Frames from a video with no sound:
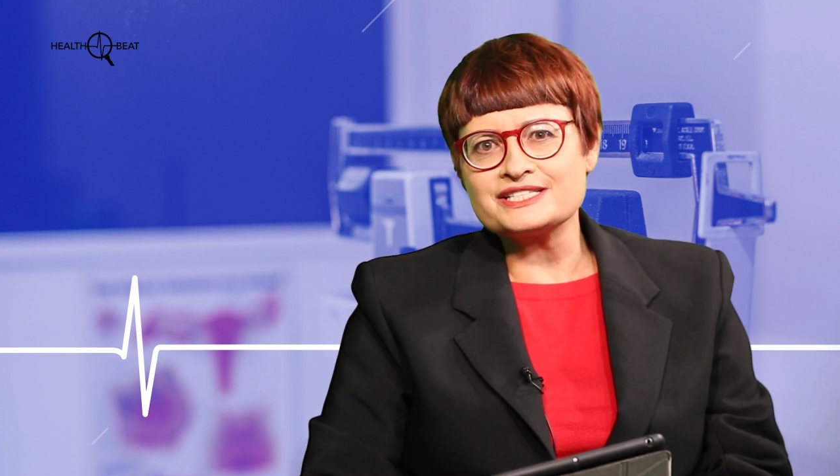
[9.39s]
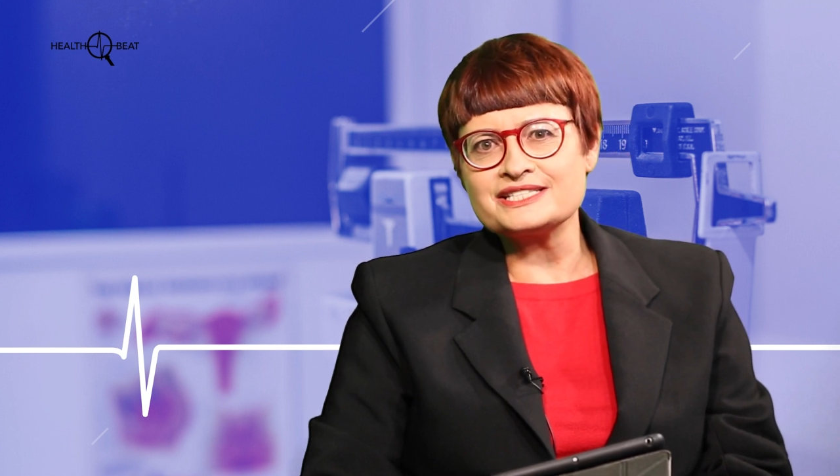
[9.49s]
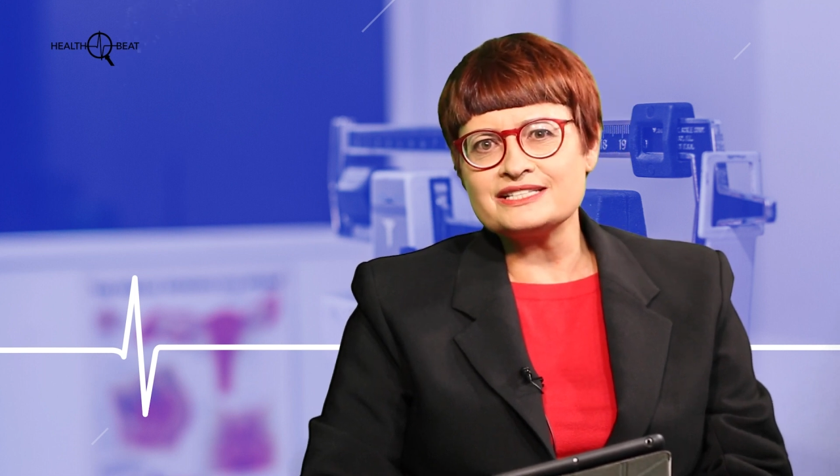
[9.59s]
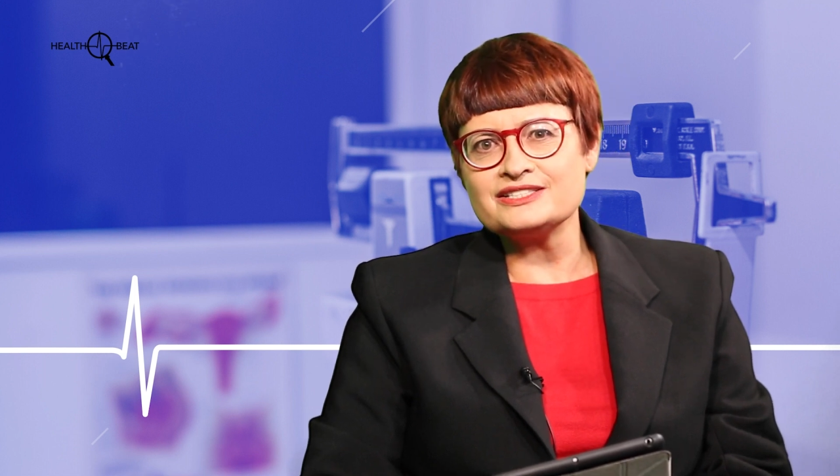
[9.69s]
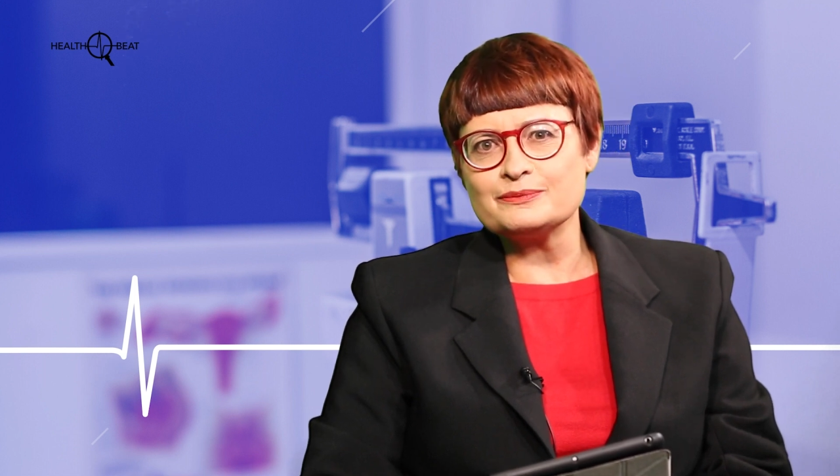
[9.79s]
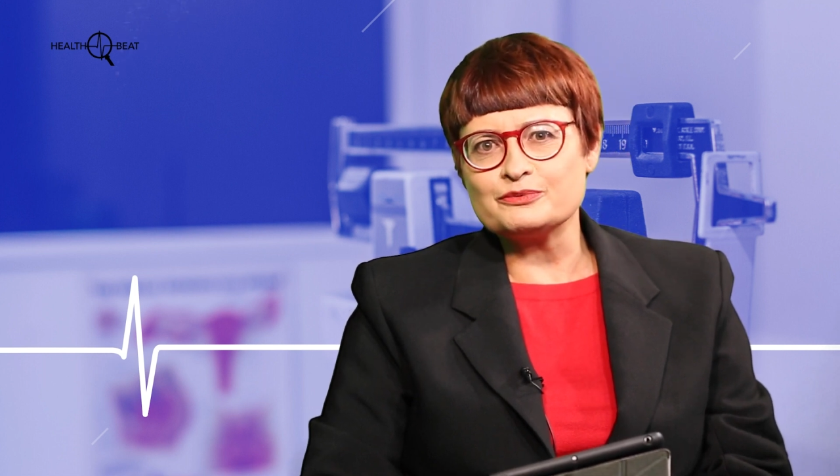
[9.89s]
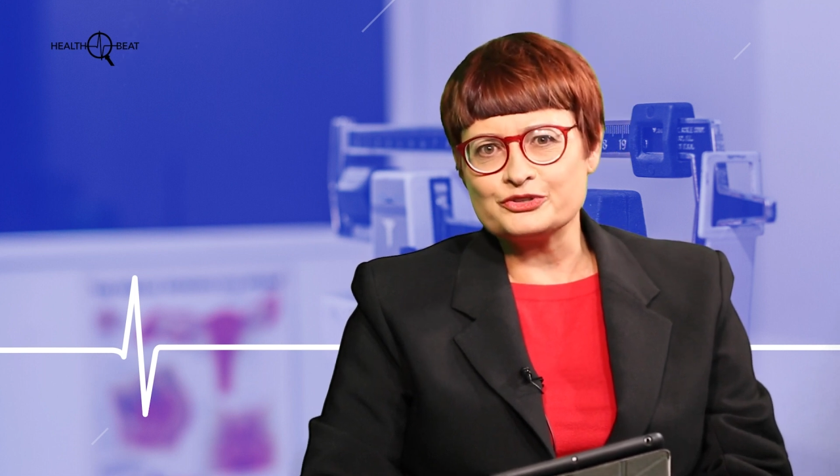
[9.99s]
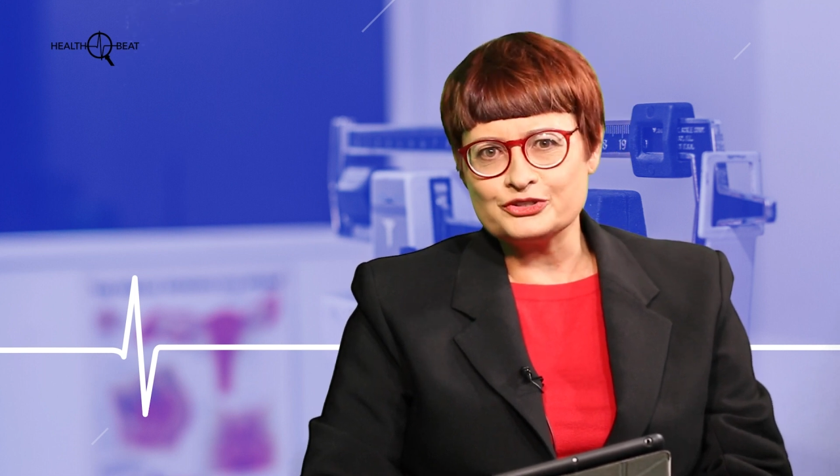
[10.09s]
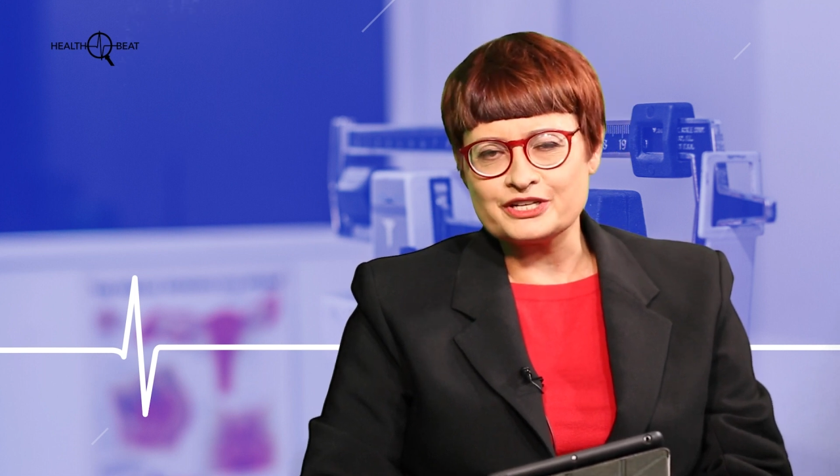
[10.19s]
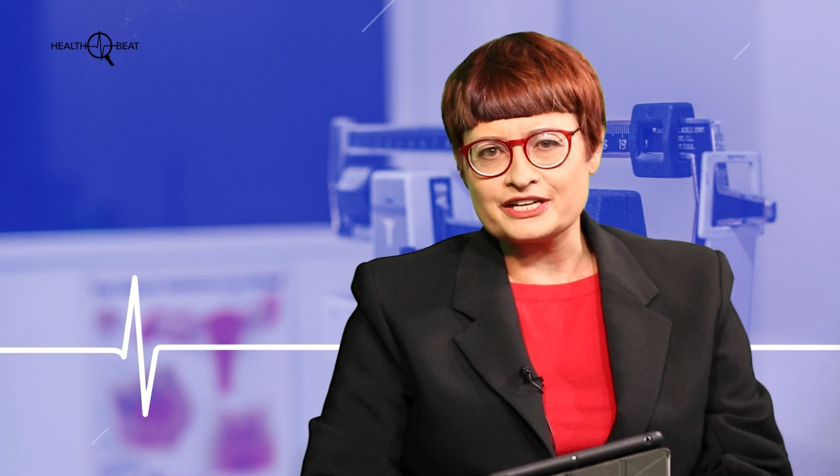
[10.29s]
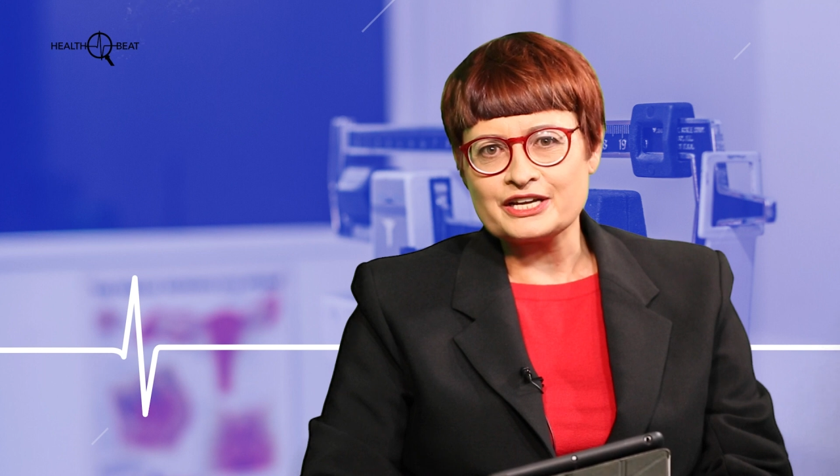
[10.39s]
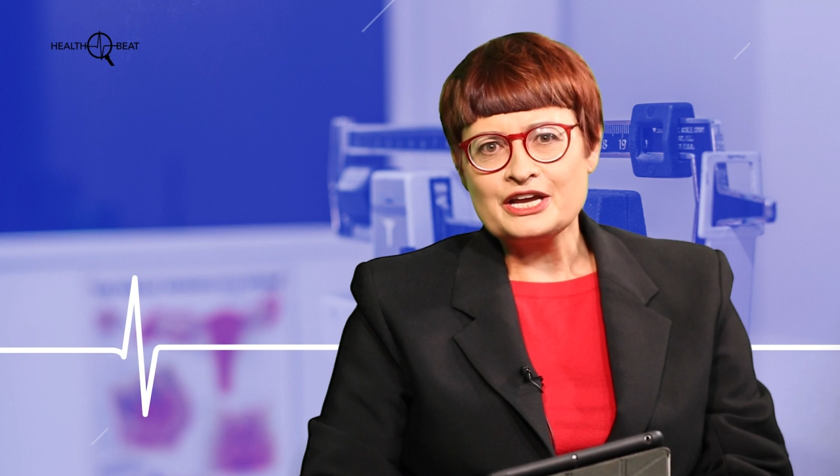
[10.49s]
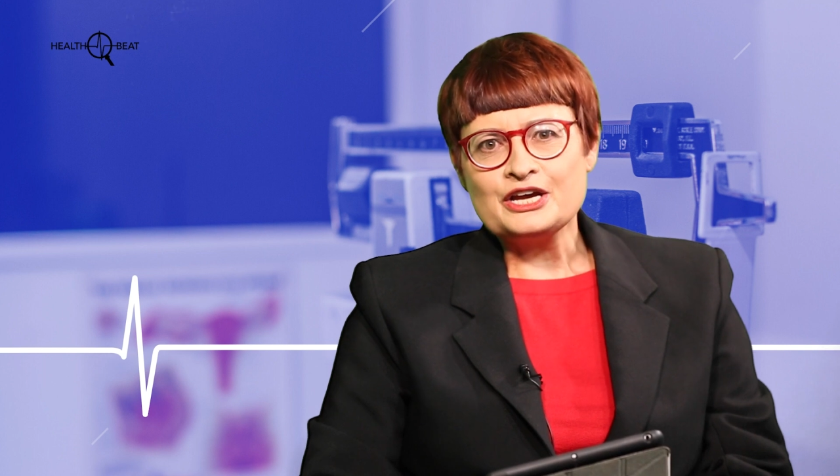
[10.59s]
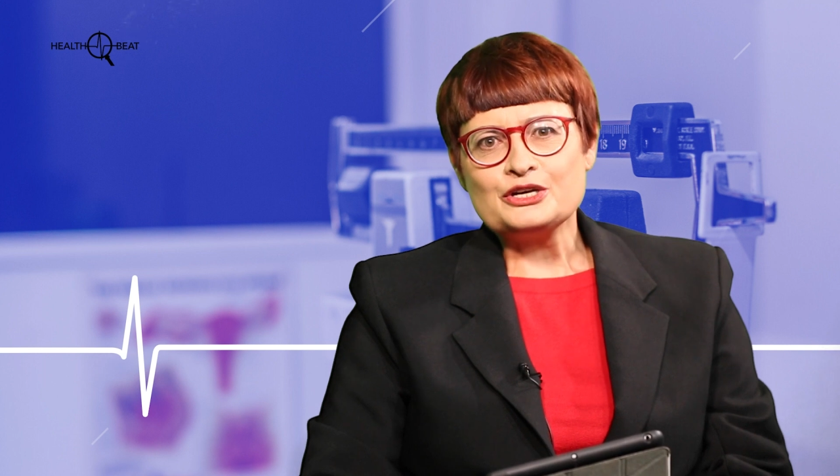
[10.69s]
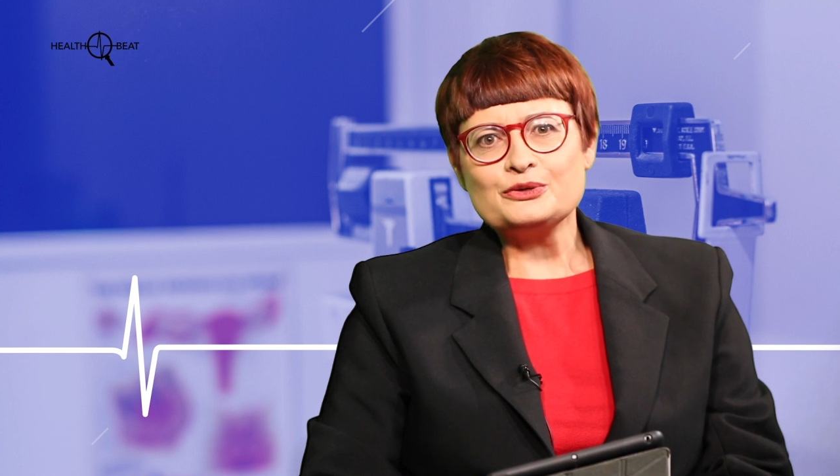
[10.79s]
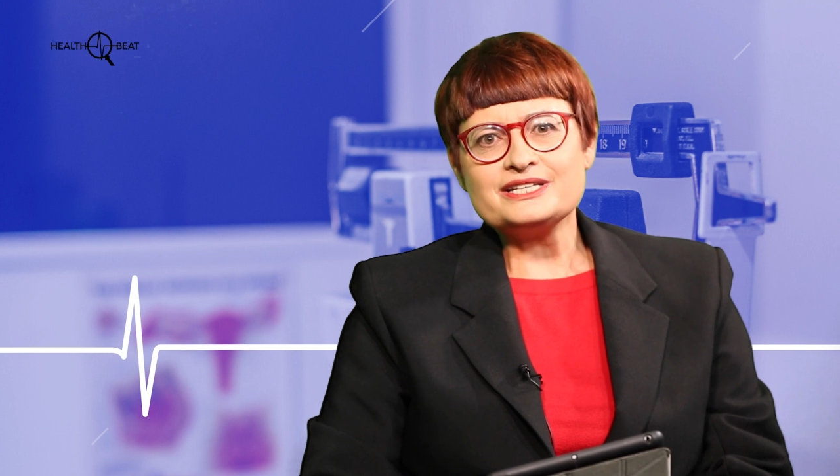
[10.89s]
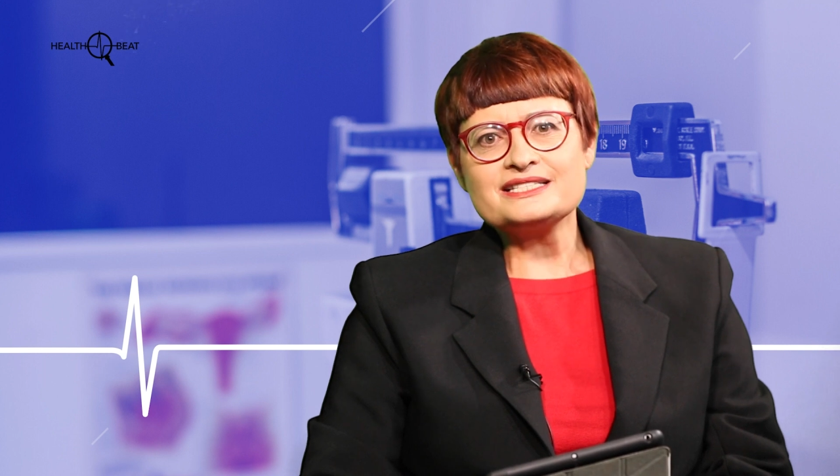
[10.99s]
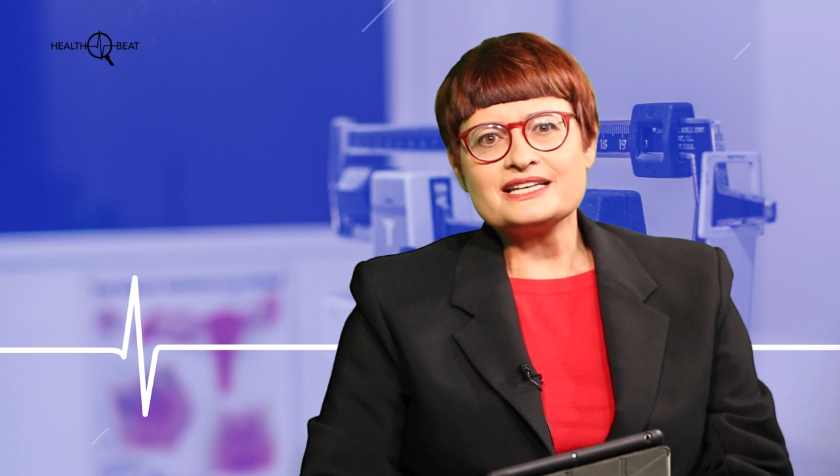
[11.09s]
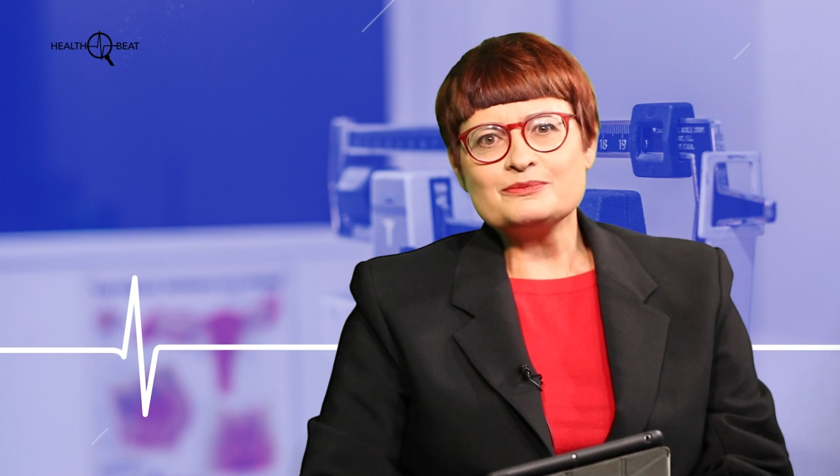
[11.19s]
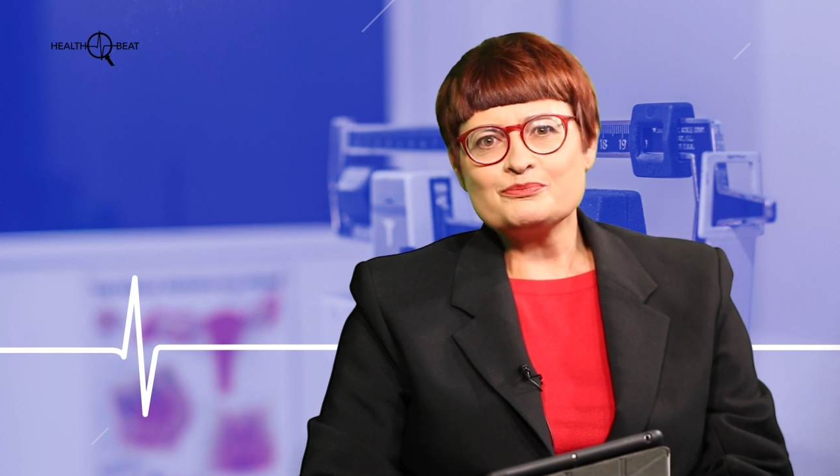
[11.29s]
Sundeep Ruder, who
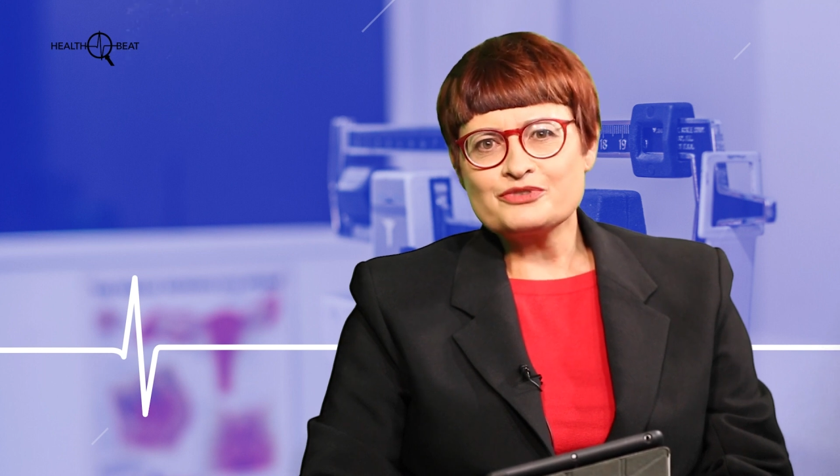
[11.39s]
is in